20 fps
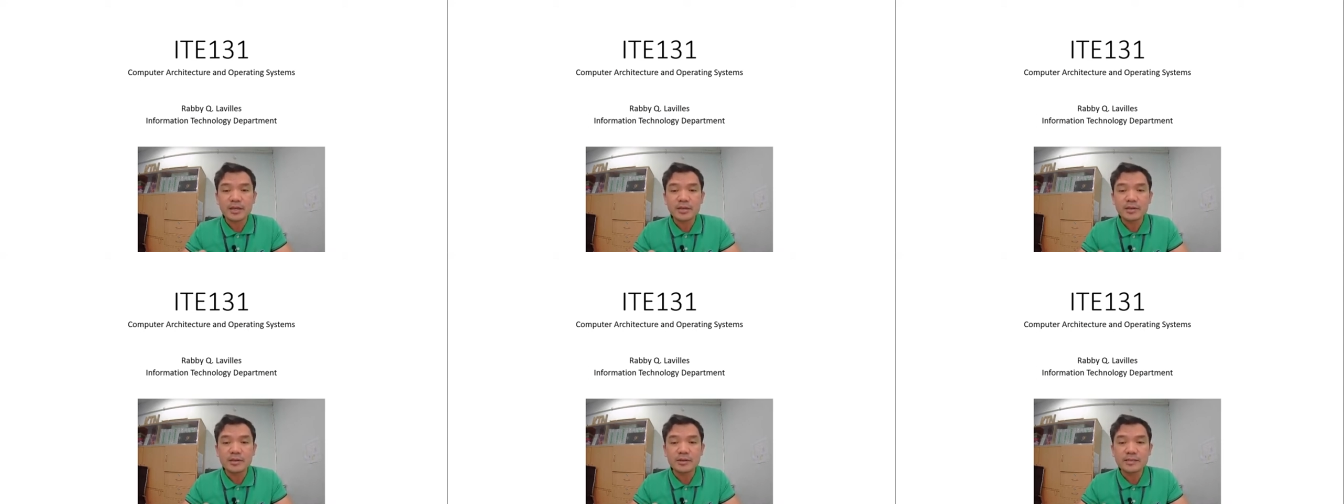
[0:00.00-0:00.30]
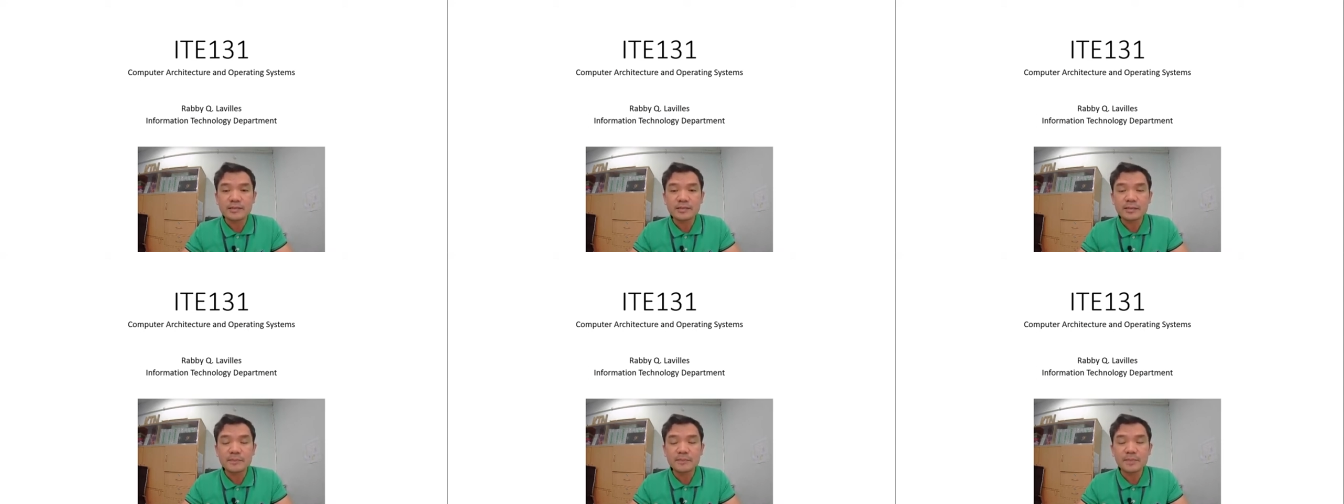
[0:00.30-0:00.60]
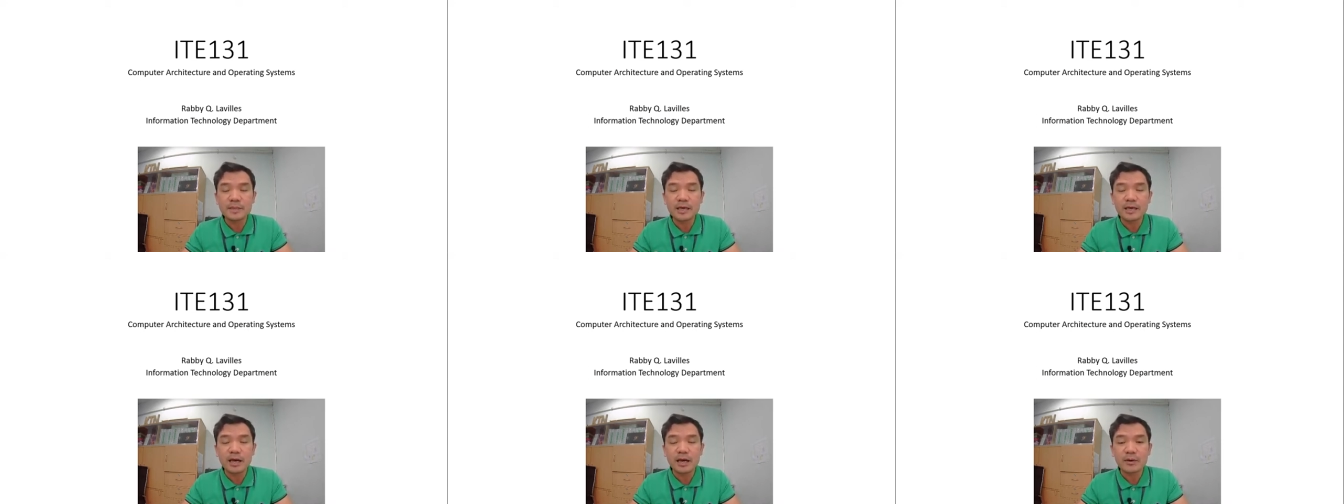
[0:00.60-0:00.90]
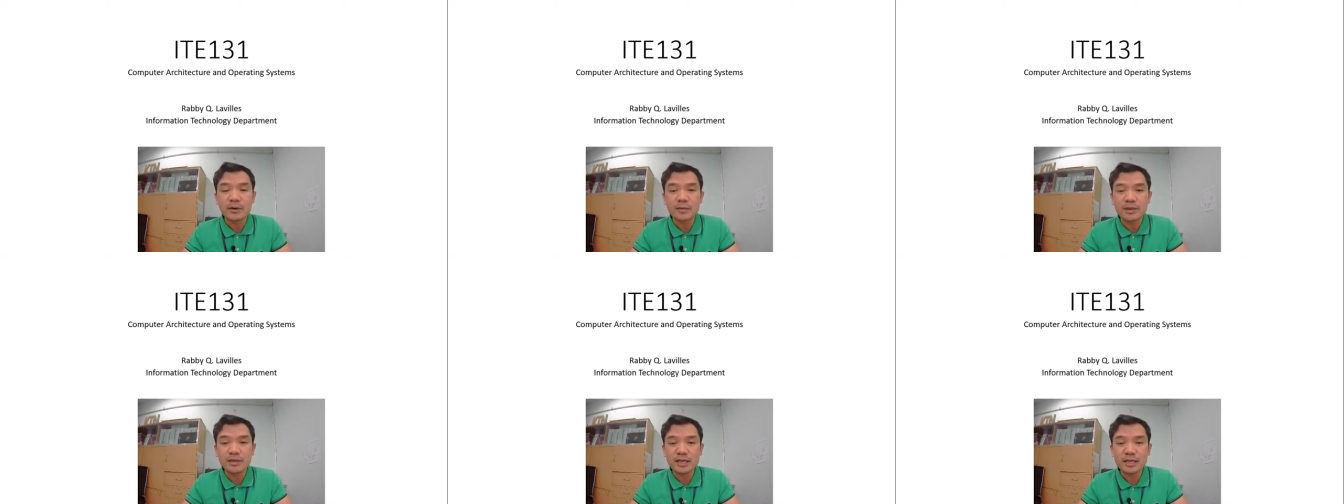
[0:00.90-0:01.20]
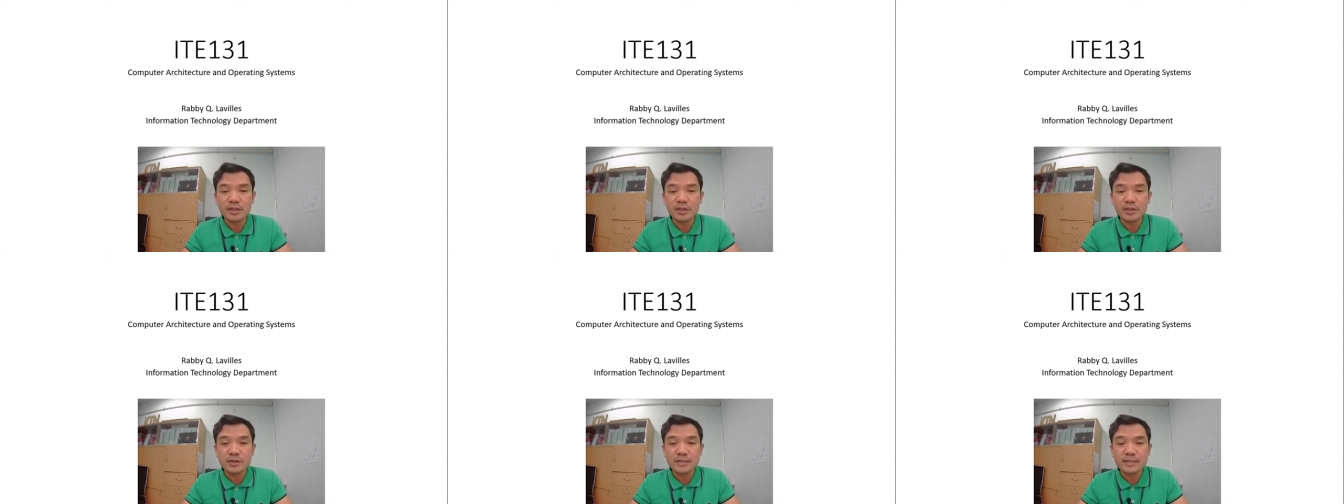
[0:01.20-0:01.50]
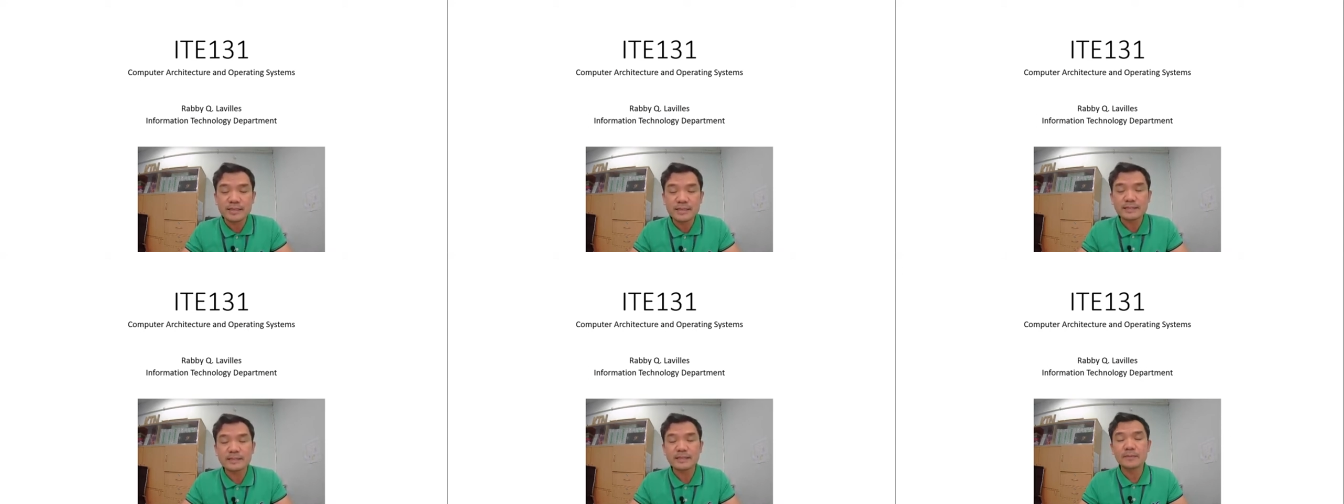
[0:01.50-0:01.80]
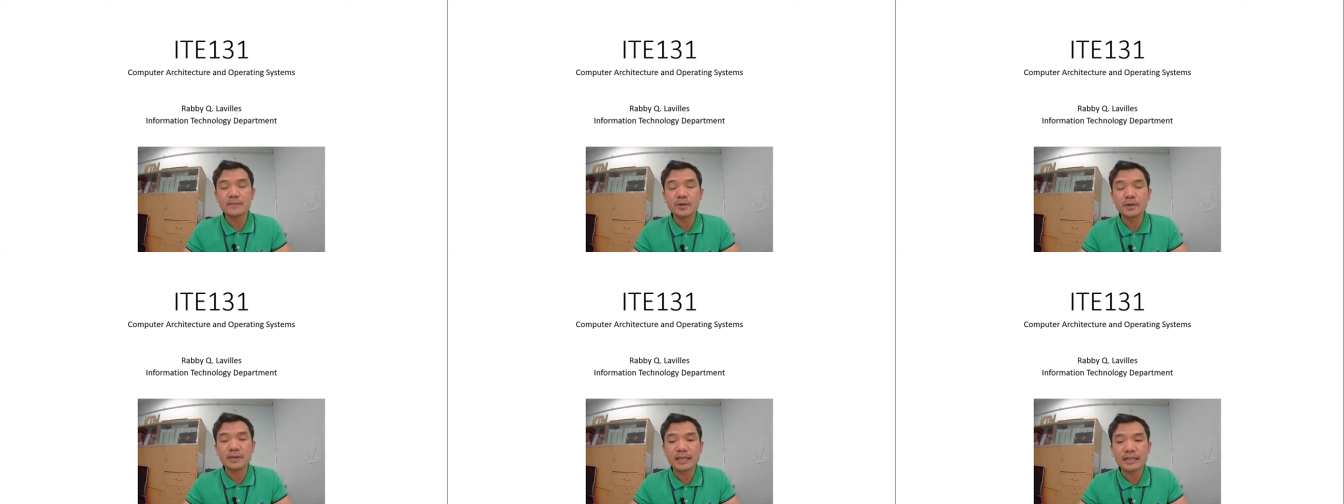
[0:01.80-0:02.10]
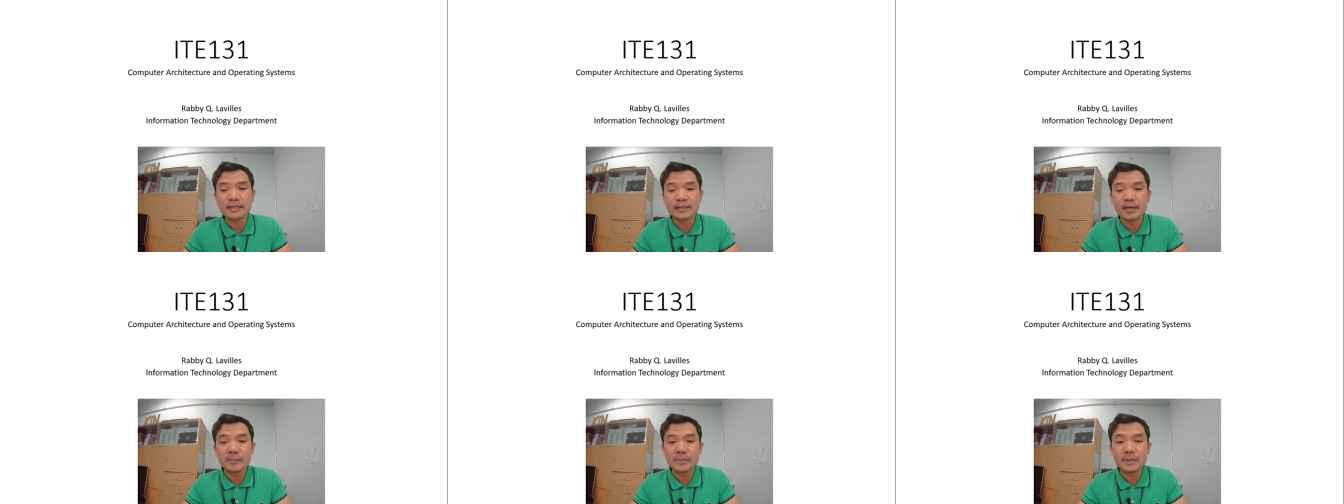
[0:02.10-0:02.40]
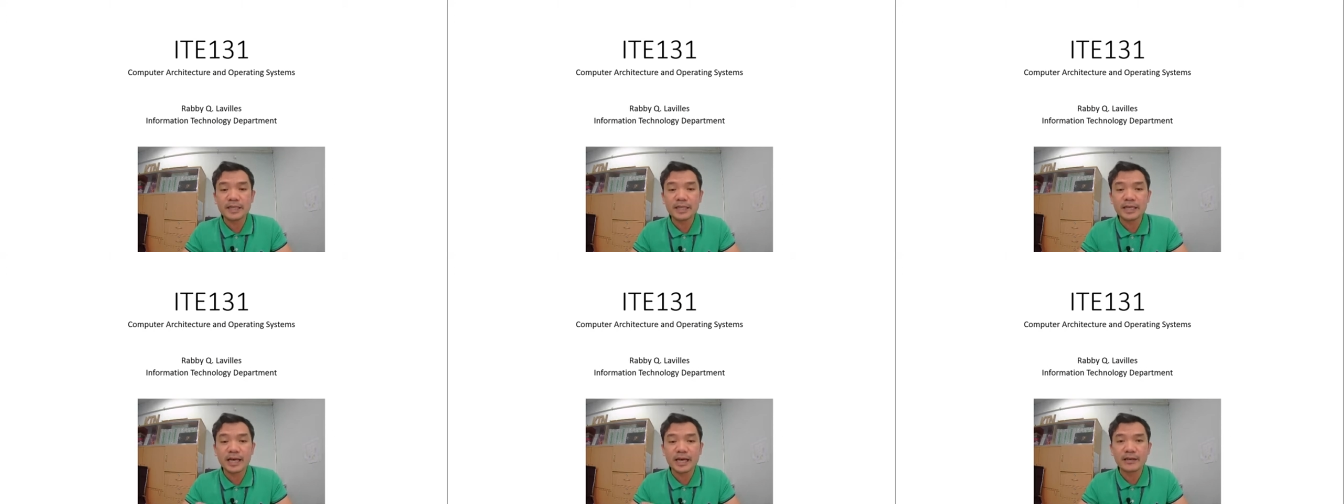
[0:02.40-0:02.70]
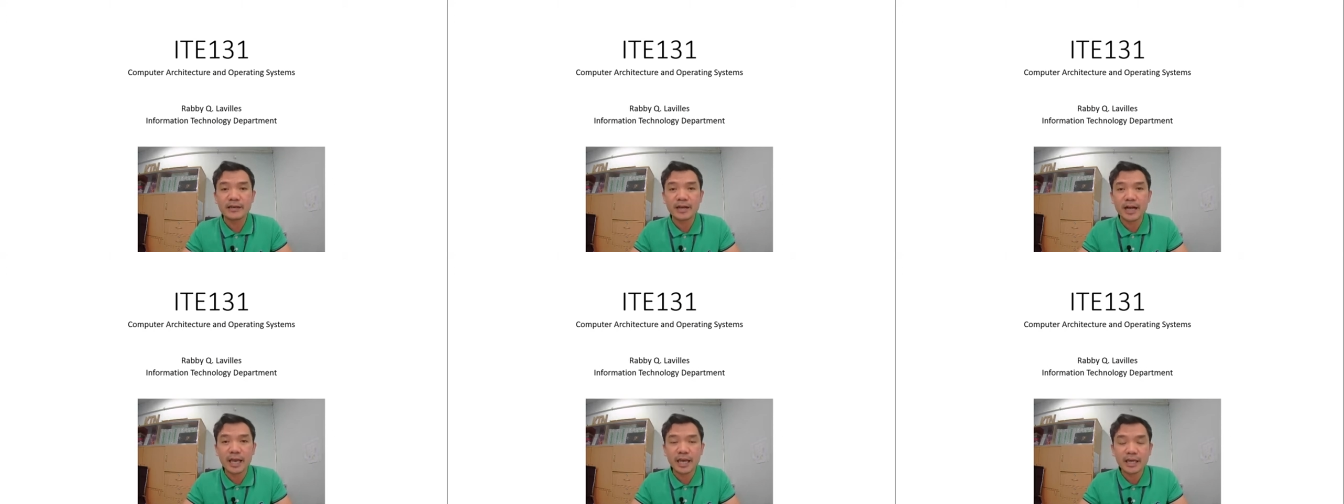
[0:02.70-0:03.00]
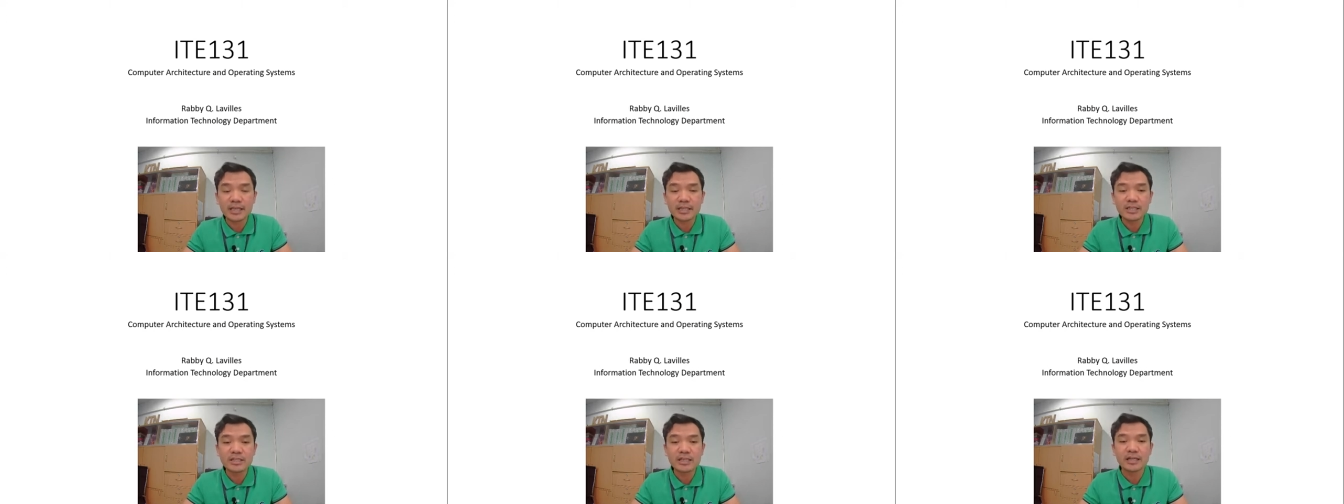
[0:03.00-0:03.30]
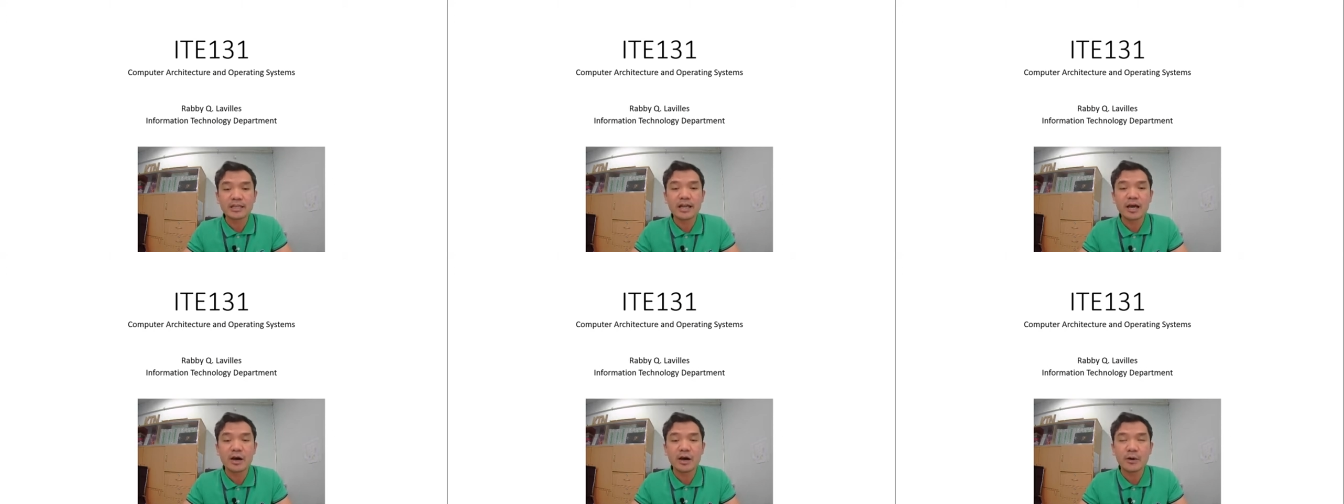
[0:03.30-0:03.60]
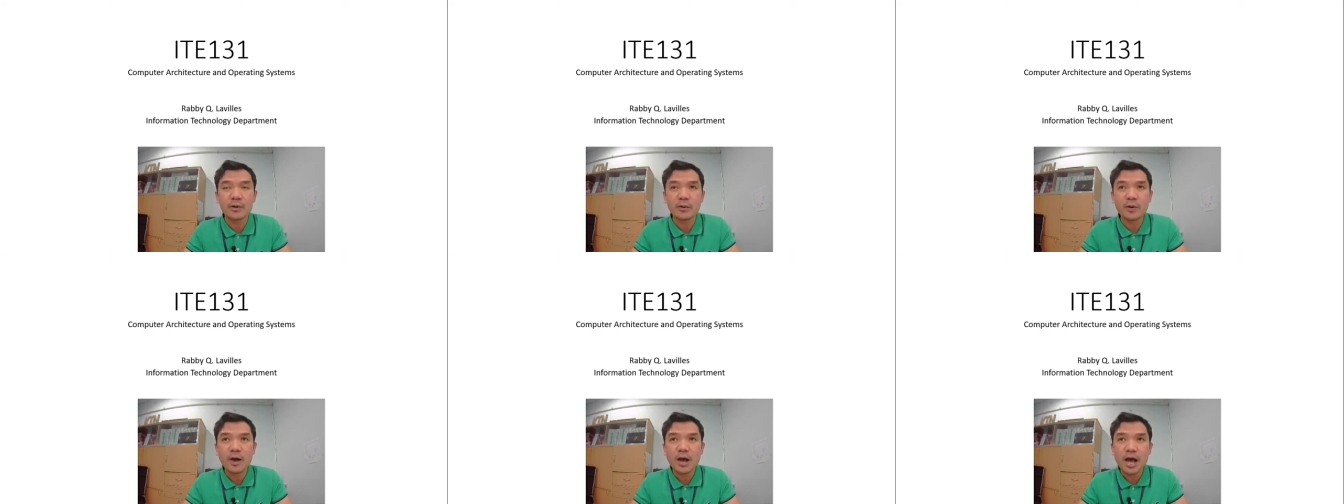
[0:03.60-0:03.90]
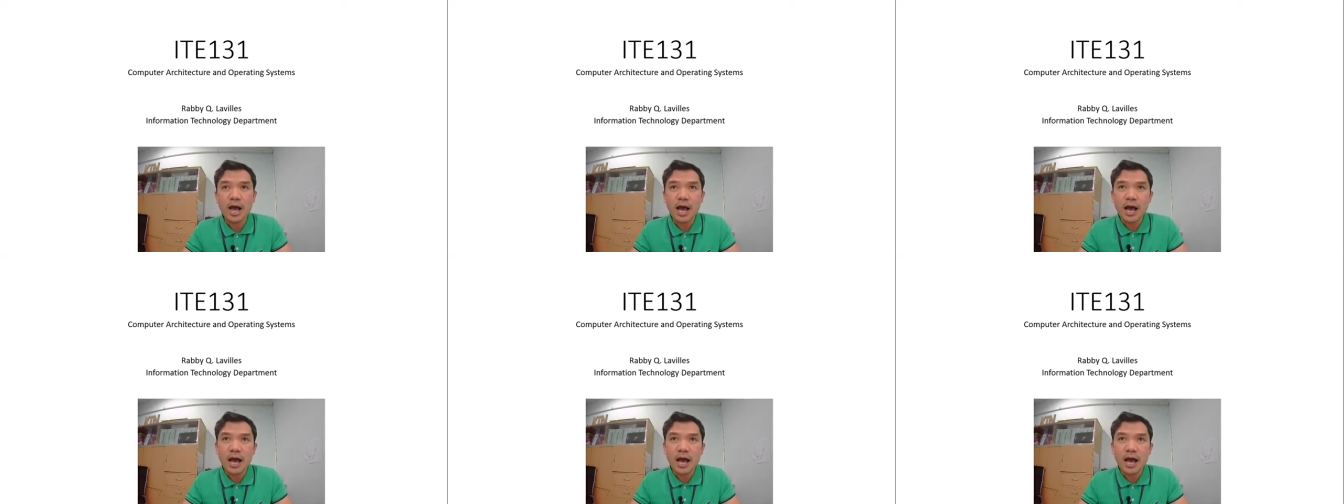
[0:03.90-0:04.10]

your system unit are being arranged and how